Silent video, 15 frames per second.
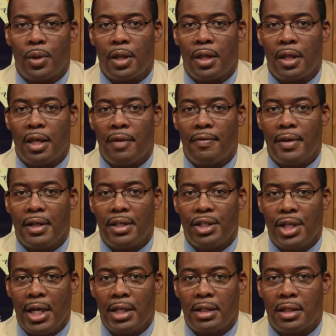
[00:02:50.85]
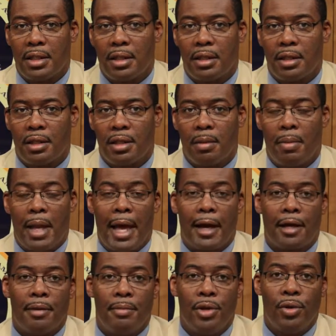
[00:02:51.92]
with giving justice to the
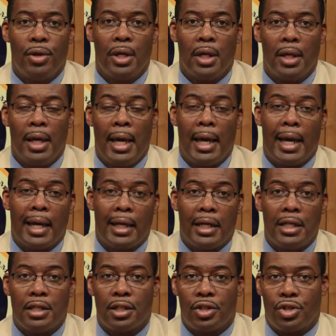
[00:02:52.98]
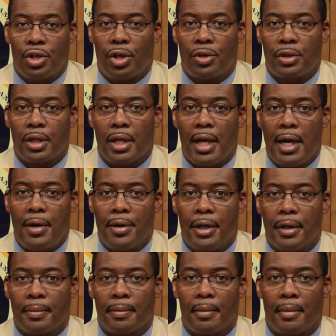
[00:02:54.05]
black community, at least in Charleston County.